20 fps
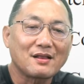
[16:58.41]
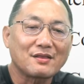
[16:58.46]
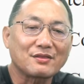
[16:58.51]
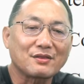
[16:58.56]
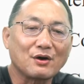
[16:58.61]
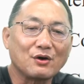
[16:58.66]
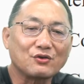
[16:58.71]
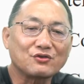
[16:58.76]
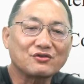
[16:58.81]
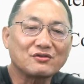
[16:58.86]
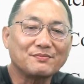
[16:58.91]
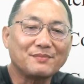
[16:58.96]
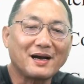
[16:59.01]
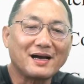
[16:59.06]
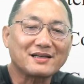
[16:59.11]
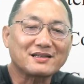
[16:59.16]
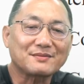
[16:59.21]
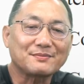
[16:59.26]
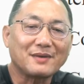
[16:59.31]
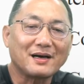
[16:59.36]
Those who
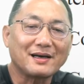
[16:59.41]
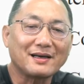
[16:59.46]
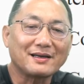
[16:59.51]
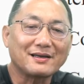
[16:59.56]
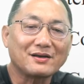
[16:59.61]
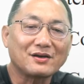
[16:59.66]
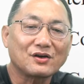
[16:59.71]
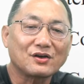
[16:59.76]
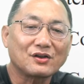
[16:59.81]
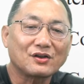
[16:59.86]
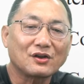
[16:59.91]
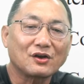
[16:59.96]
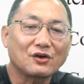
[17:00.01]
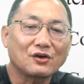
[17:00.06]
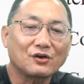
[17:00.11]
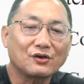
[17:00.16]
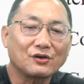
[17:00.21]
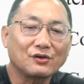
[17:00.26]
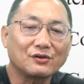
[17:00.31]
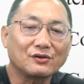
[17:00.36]
passed by
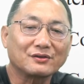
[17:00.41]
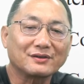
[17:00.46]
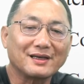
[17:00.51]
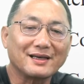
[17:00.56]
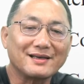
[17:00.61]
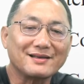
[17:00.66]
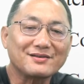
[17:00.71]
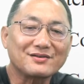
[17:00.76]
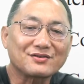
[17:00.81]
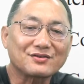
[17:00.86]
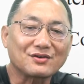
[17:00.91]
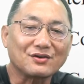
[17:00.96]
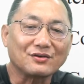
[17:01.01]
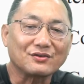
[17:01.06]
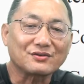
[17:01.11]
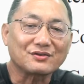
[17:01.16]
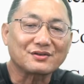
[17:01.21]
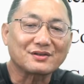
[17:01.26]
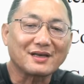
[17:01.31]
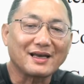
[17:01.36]
hurled
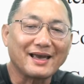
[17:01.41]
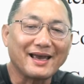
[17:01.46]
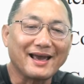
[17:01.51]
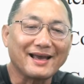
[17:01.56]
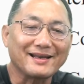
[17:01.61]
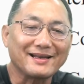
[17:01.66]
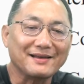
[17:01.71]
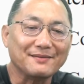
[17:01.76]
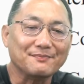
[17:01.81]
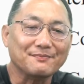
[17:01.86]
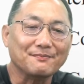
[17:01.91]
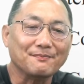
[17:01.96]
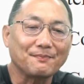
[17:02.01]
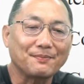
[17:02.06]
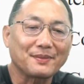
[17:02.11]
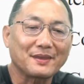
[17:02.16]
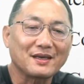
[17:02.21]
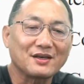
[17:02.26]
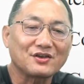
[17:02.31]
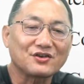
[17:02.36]
insults at him,
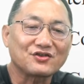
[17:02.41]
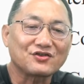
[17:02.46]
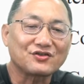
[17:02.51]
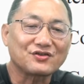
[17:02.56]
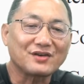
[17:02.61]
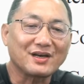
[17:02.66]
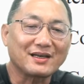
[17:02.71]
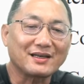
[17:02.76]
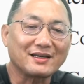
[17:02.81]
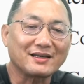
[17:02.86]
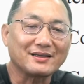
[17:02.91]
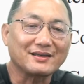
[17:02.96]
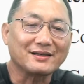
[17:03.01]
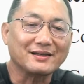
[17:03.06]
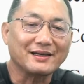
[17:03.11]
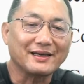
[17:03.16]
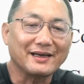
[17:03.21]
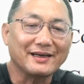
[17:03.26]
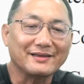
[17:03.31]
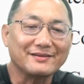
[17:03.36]
shaking their
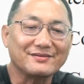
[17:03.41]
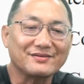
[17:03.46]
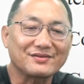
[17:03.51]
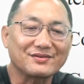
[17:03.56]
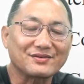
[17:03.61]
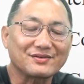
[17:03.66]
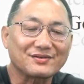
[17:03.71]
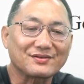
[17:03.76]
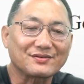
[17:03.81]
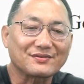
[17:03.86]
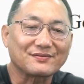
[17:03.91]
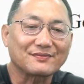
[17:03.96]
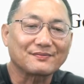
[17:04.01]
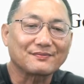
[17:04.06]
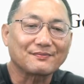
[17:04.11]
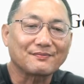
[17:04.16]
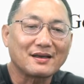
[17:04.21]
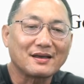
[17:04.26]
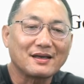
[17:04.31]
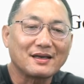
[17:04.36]
heads
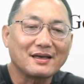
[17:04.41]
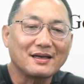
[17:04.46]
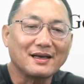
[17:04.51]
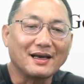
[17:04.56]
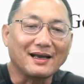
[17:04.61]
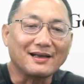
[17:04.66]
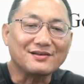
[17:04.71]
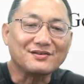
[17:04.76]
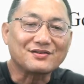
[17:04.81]
and